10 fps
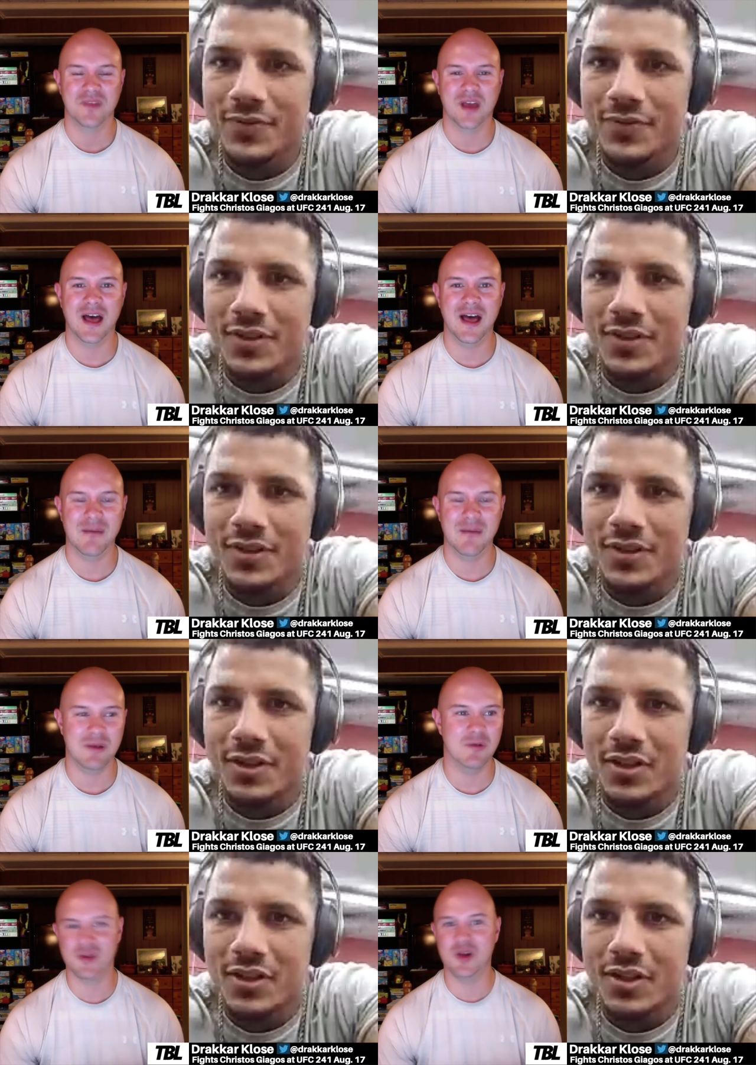Speaker 1: Um,
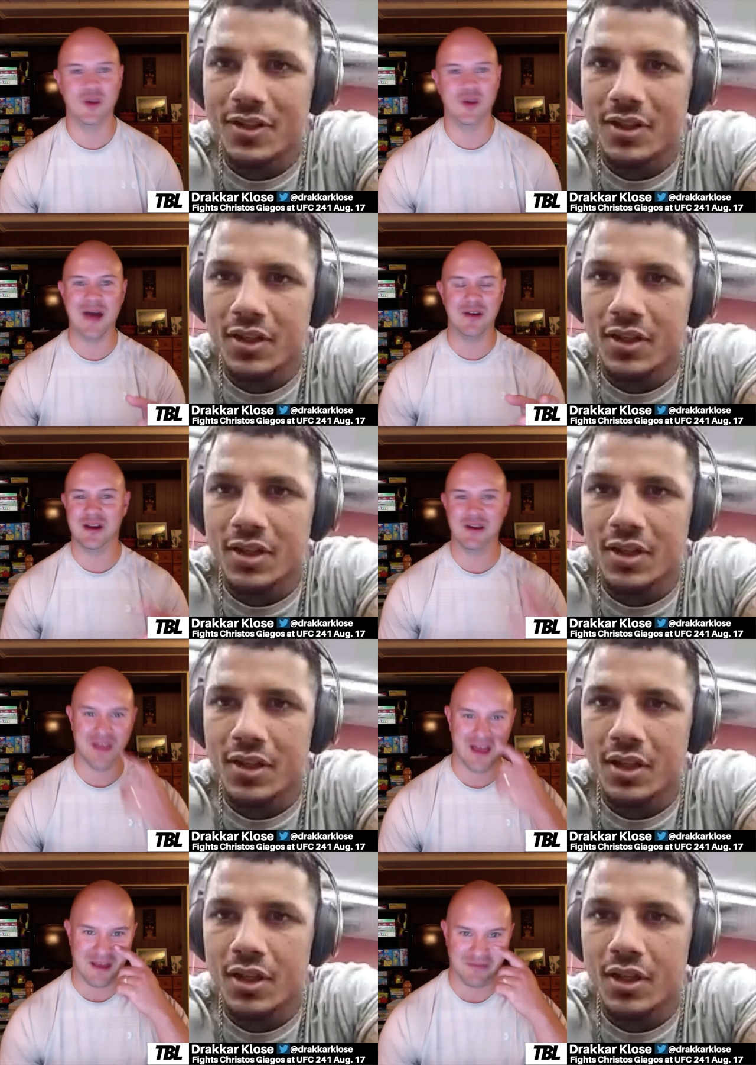it was a little loud here
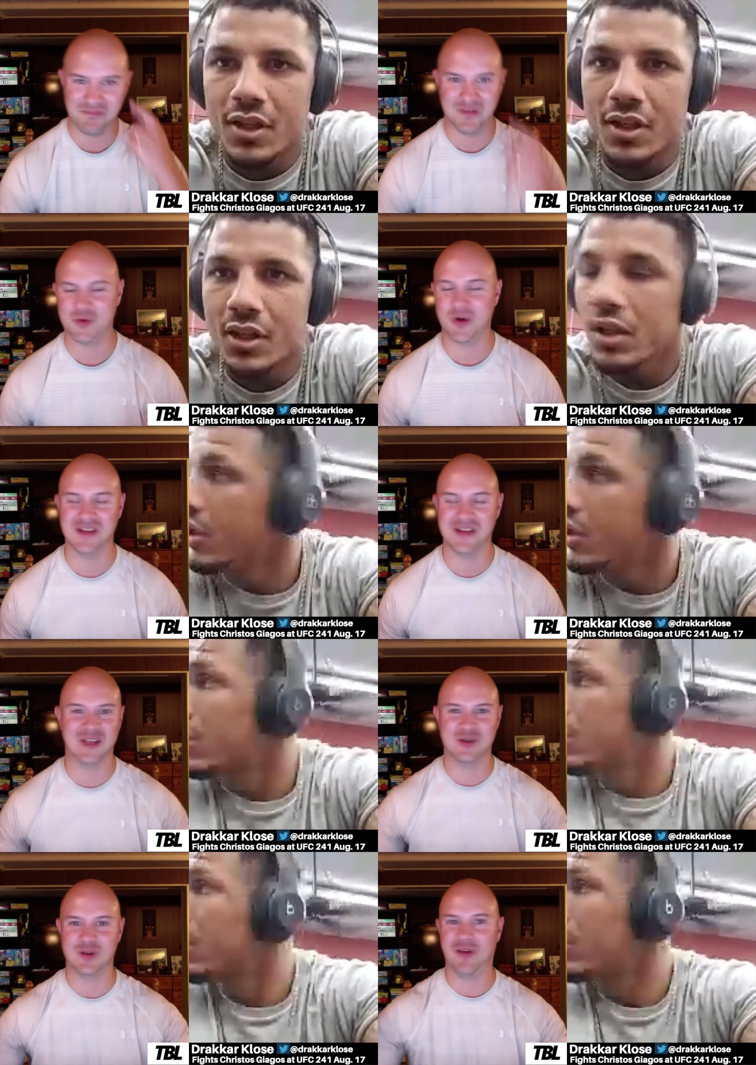in the, the 20th
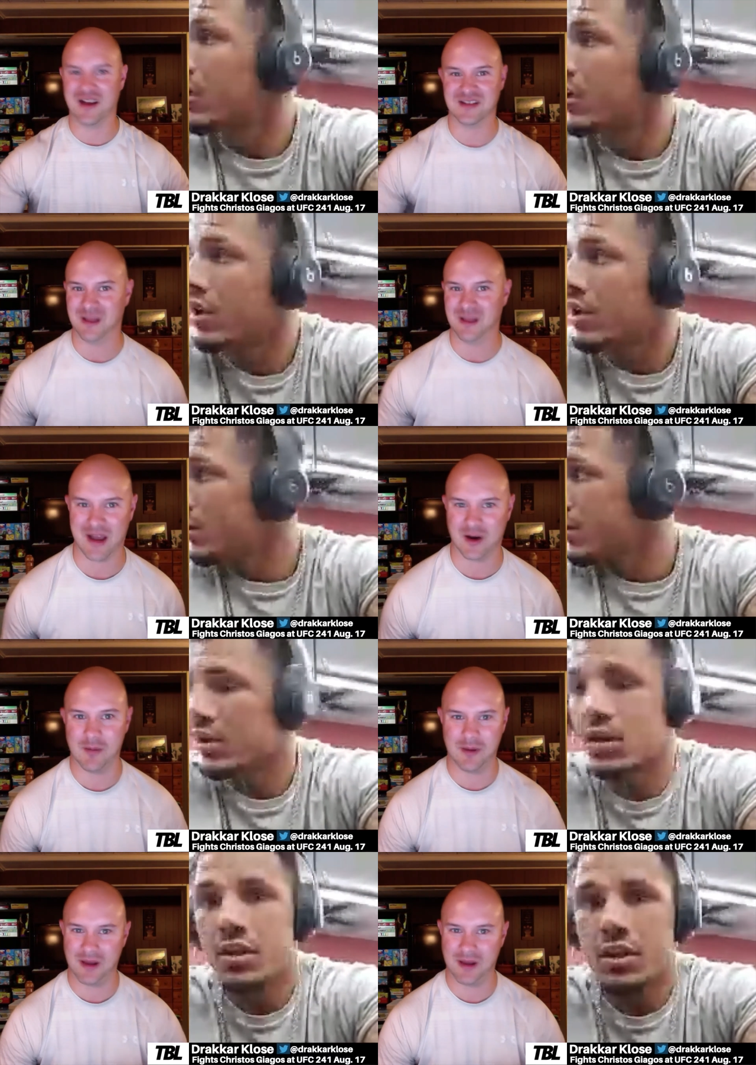Century Fox thing in the
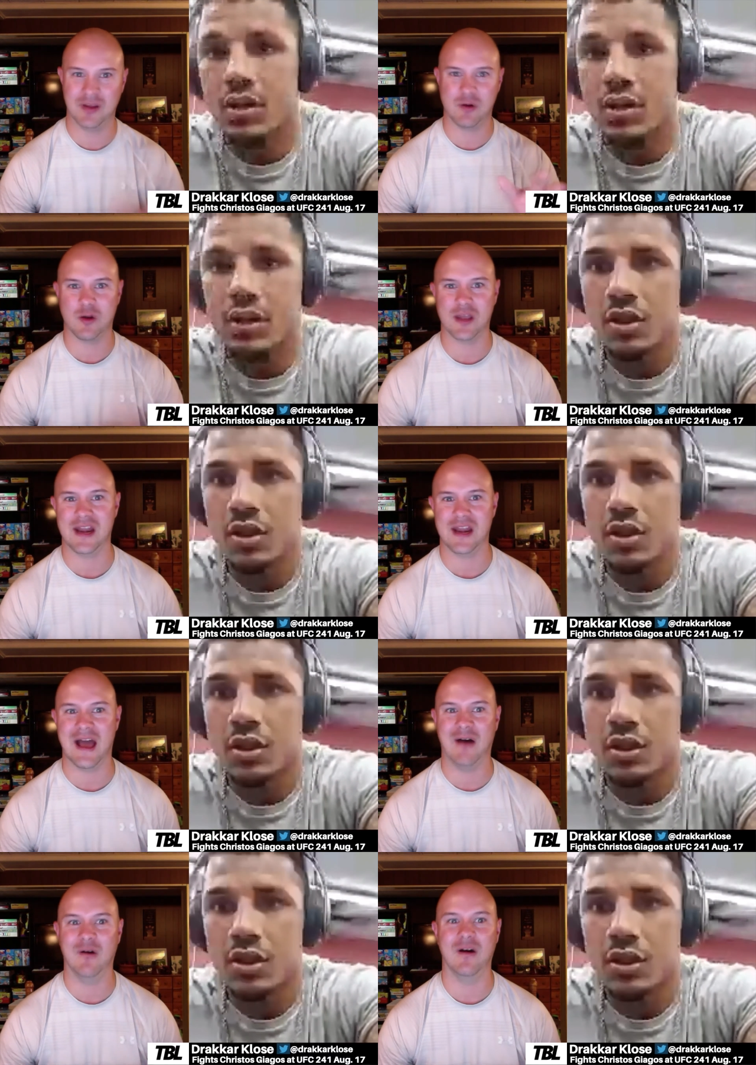background, but I think we're okay
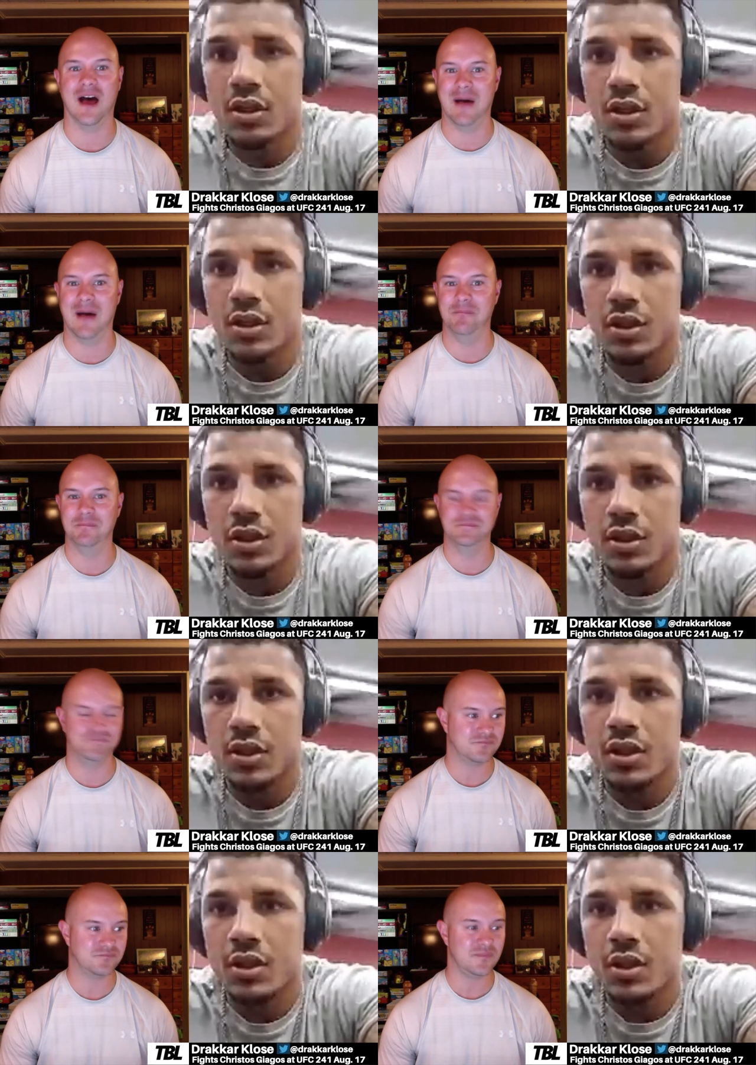now. Um,
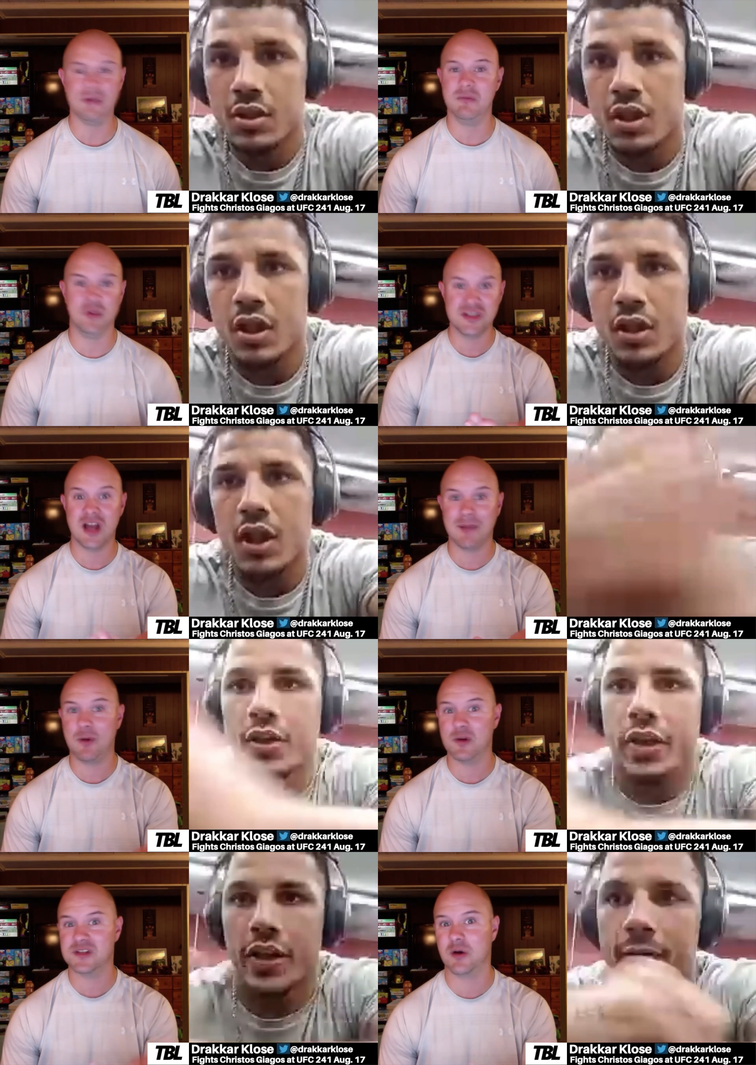let's talk
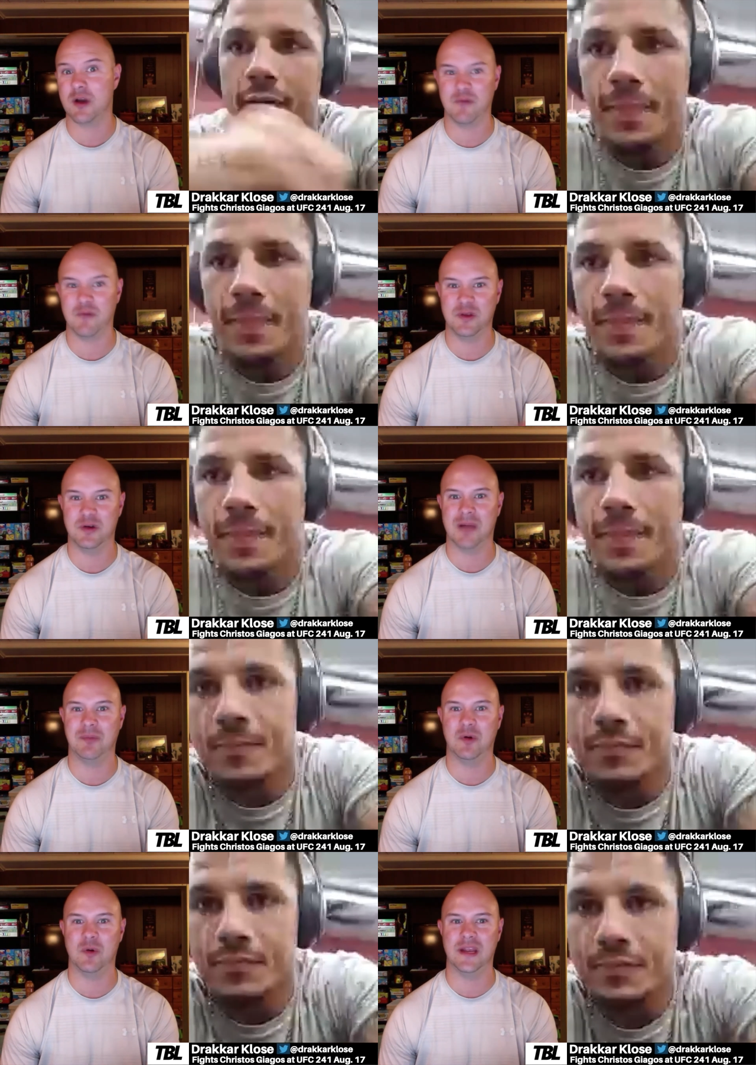about what's oh. going on with you in a
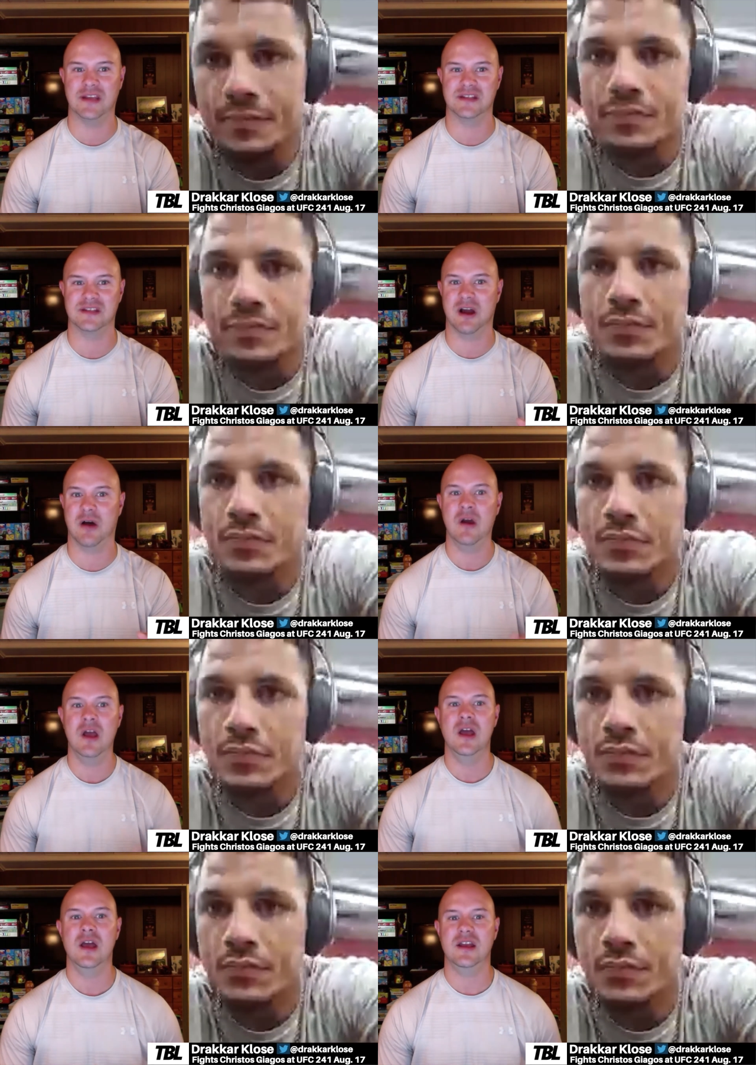couple of weeks. You know,
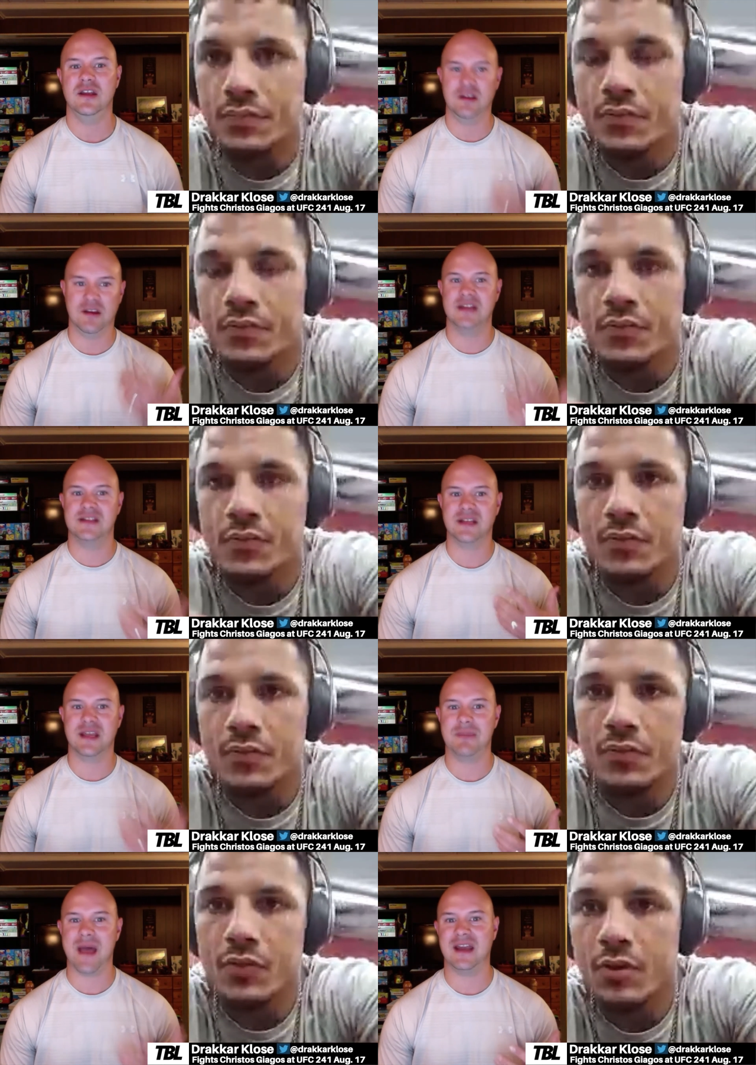you get to
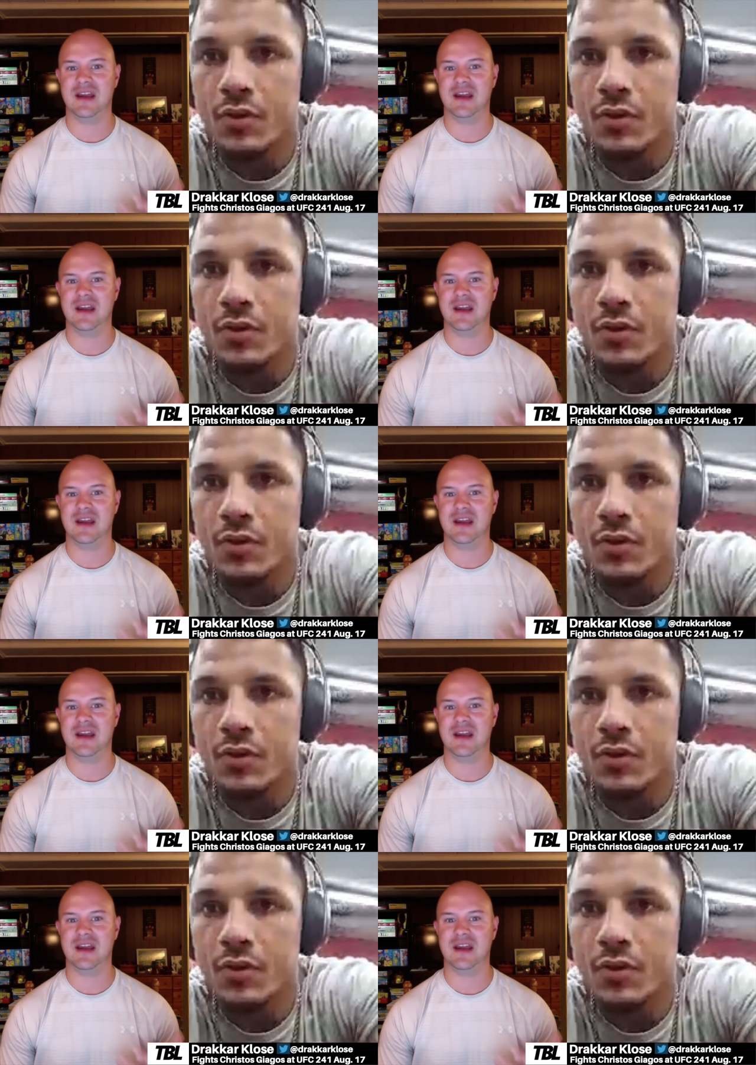get back